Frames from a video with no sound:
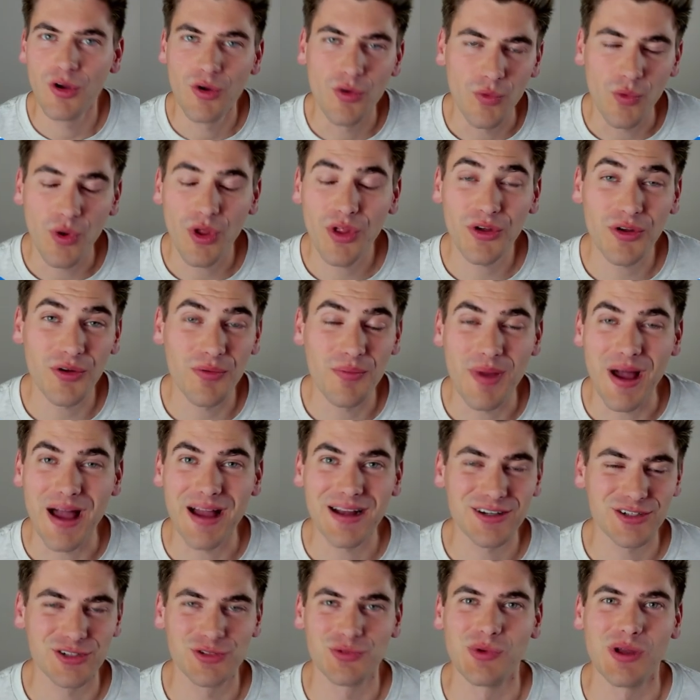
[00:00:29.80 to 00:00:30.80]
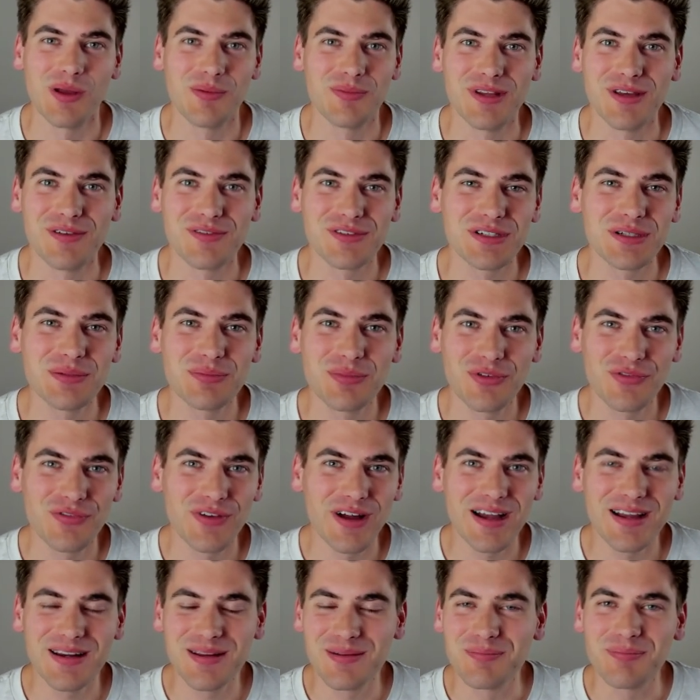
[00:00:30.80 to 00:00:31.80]
Welcome back to Web Dev
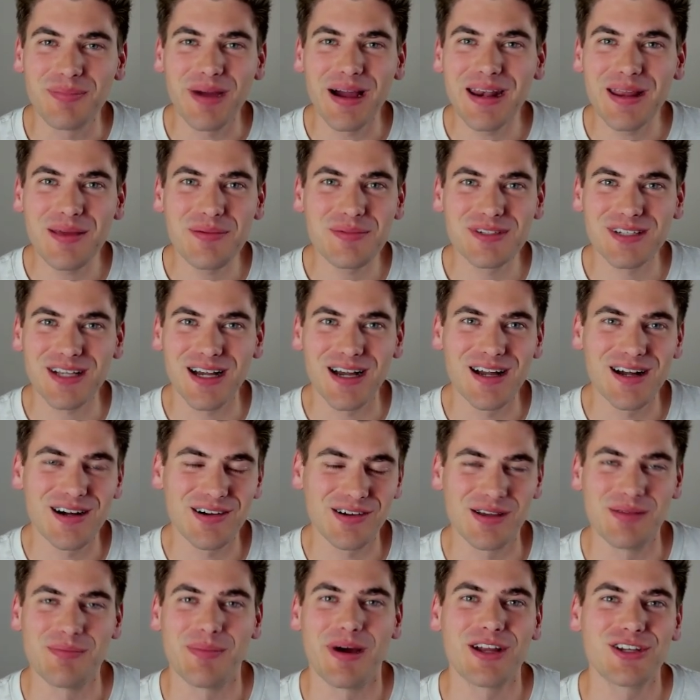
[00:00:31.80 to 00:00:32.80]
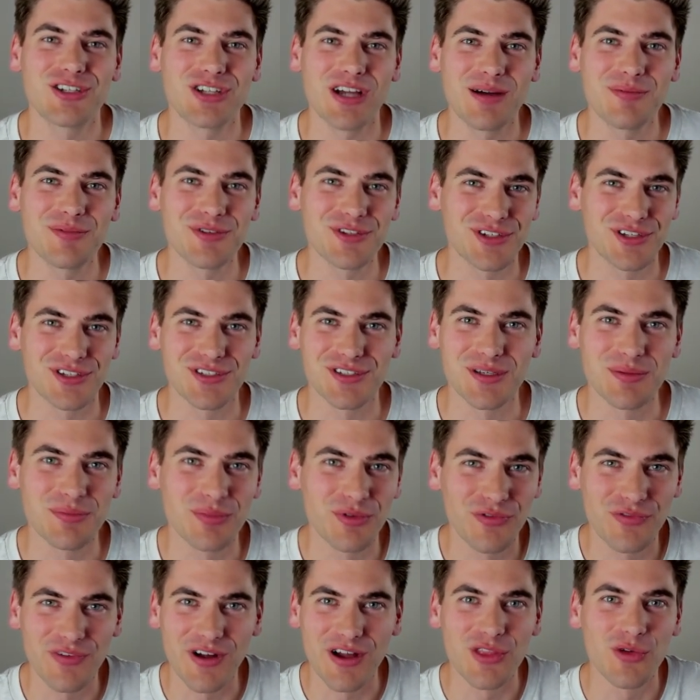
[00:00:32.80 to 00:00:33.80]
Simplified. My name is Kyle and my job is to
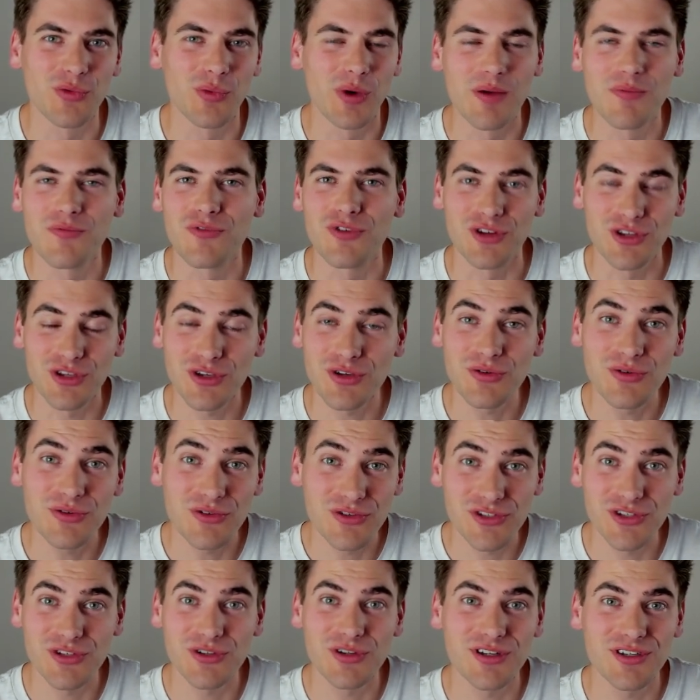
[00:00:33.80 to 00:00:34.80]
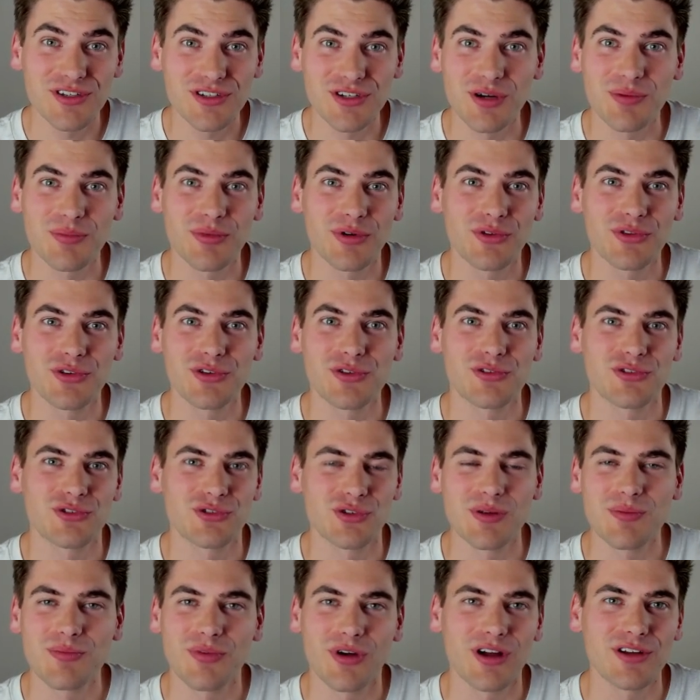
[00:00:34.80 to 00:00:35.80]
simplify the web for you so you can start building your
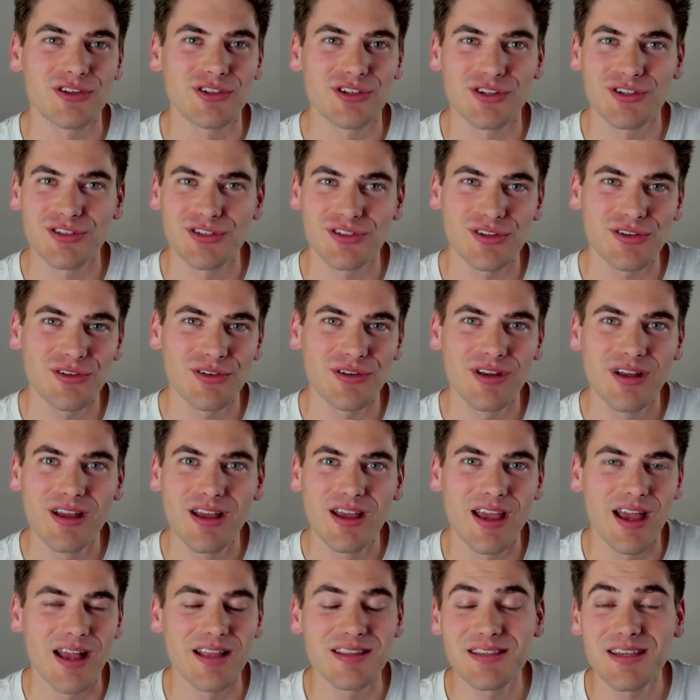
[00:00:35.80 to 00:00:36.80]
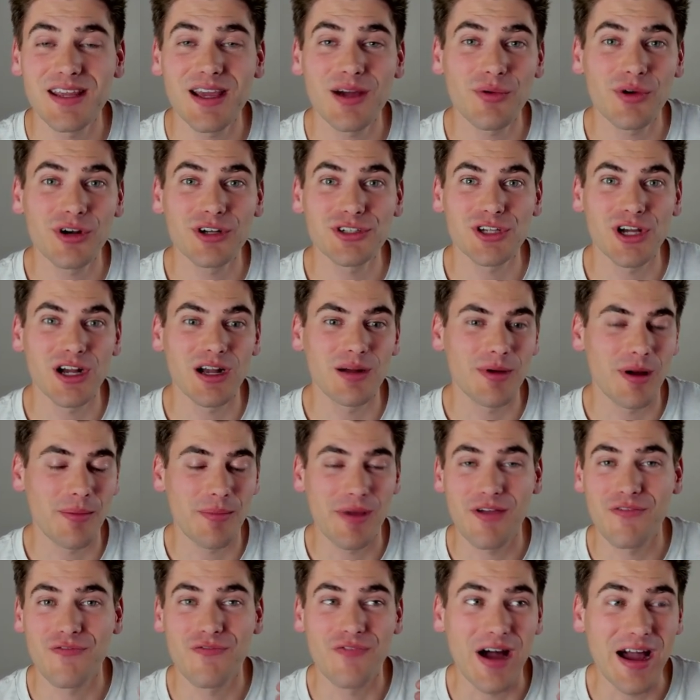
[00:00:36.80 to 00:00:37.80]
dream project sooner. And today I want to talk about
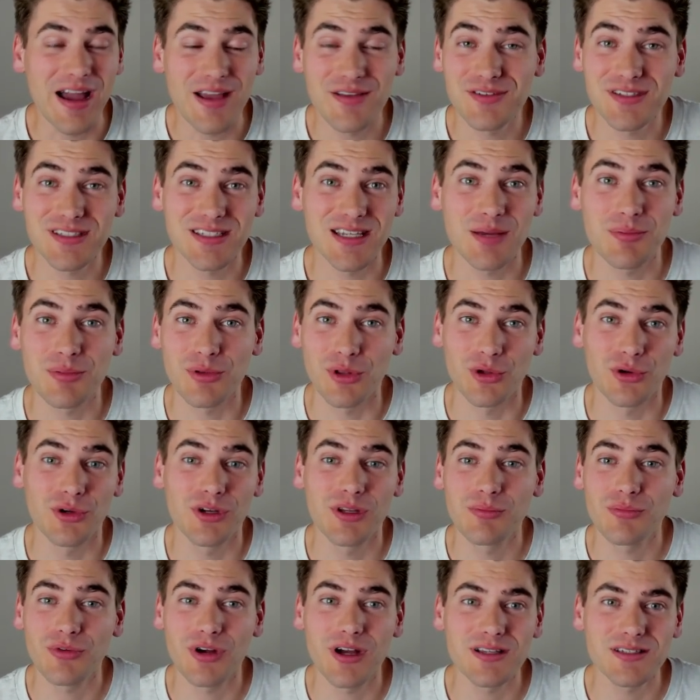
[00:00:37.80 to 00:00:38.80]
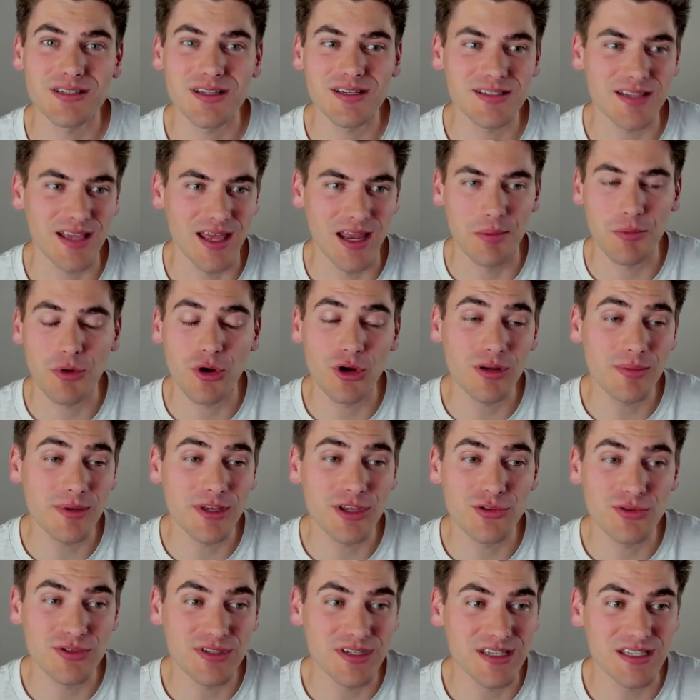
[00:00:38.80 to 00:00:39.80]
my five-step learning process. I'm going to be
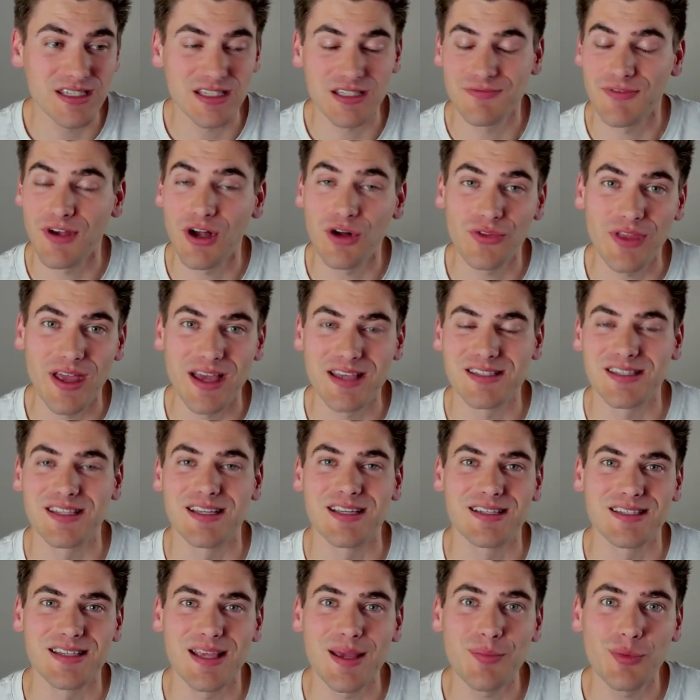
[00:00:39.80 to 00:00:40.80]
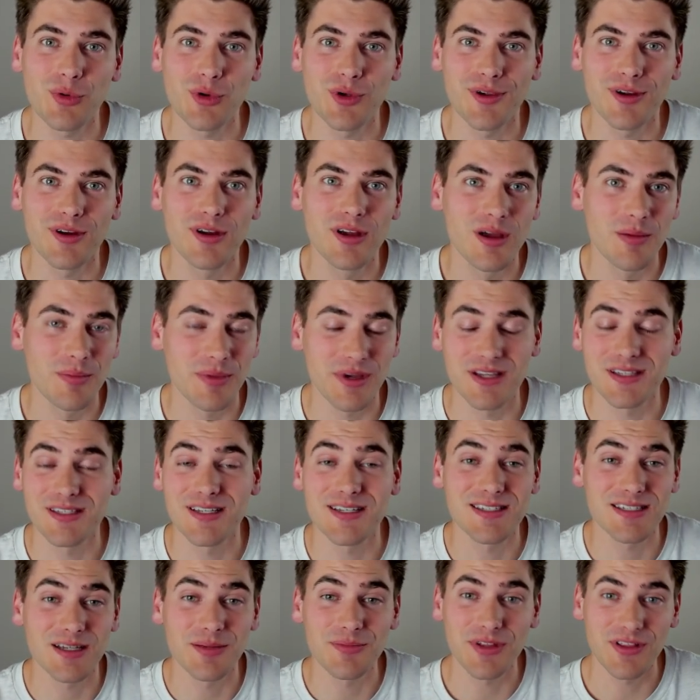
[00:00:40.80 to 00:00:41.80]
using Svelte as the example here because it's
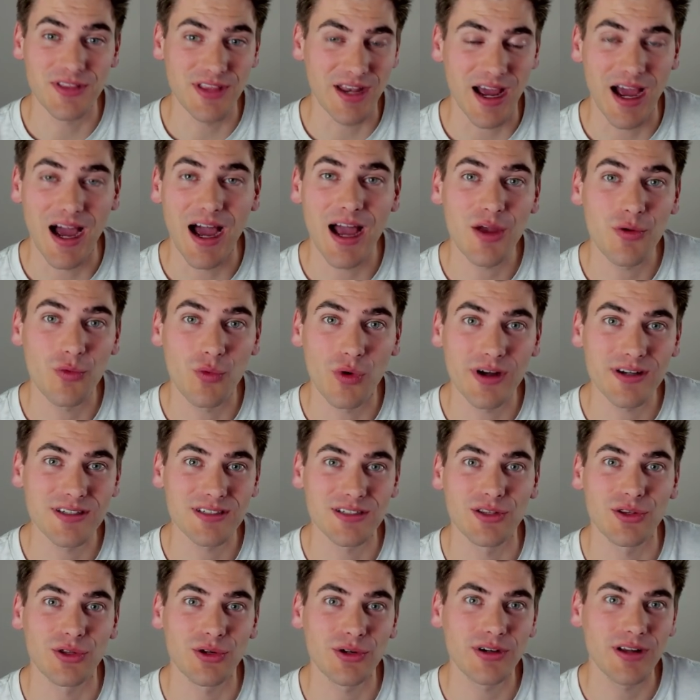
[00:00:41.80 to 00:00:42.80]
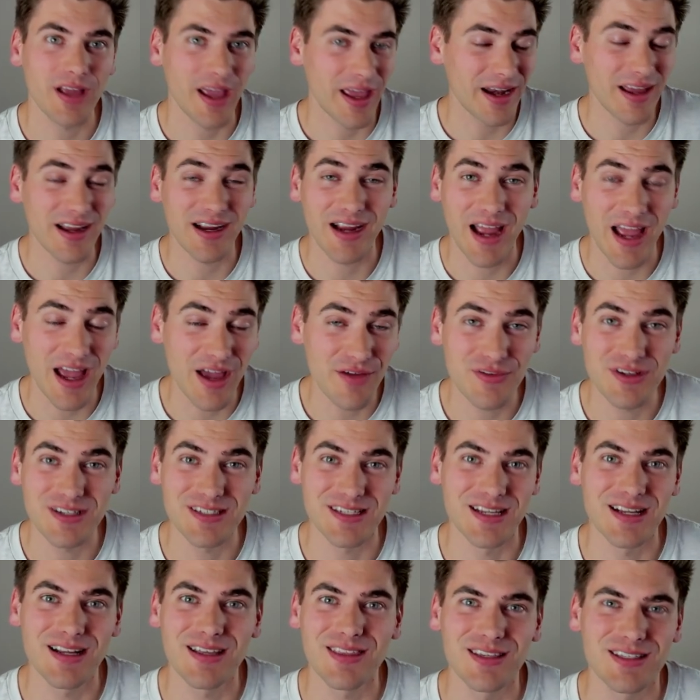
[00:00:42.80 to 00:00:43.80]
something that I want to learn and I haven't
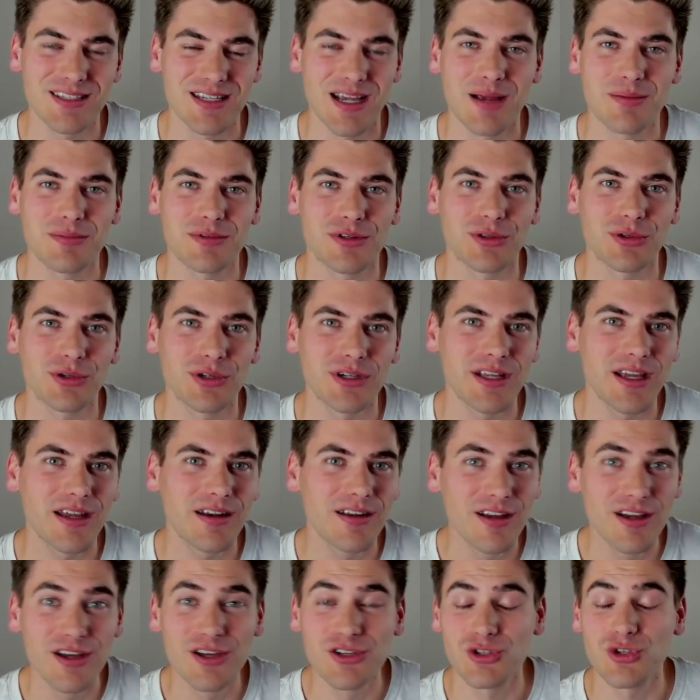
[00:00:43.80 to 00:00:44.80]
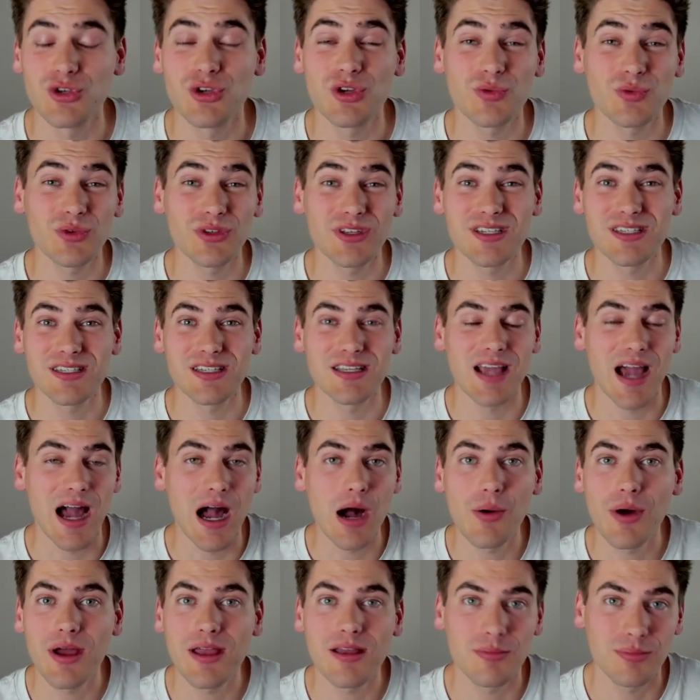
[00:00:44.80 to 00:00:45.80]
taken the time to learn yet. So you can really see
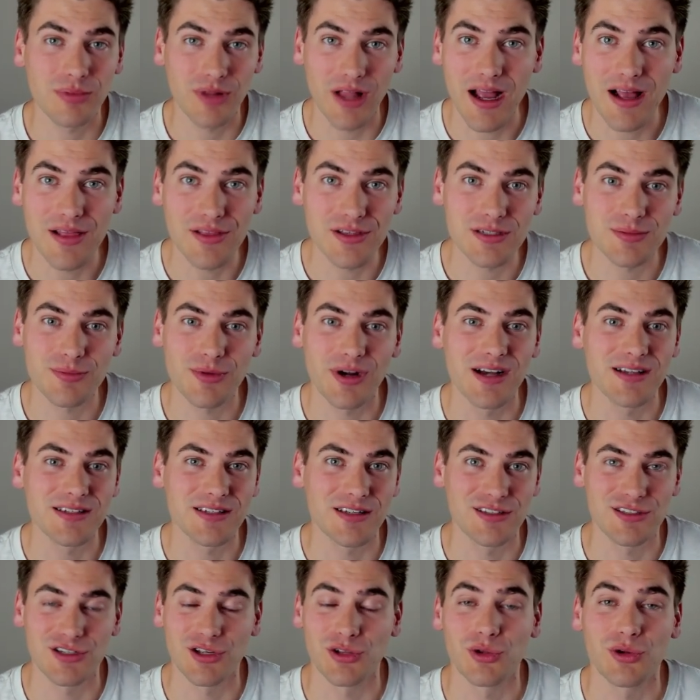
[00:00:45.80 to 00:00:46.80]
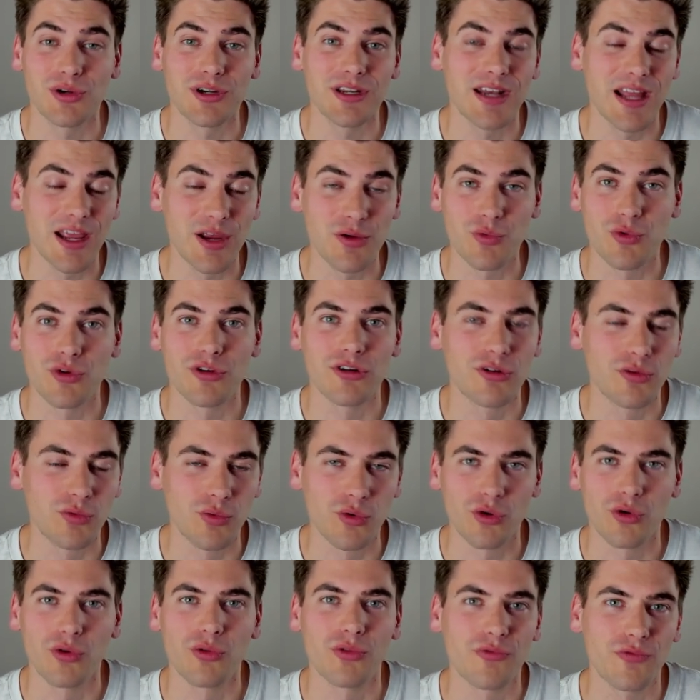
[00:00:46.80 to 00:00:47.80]
how I apply this process to learning a
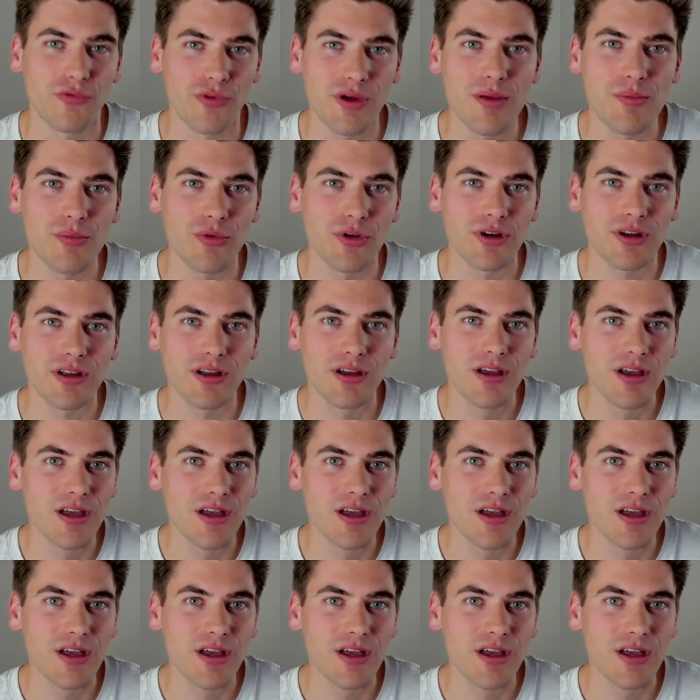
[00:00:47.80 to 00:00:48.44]
real-world framework.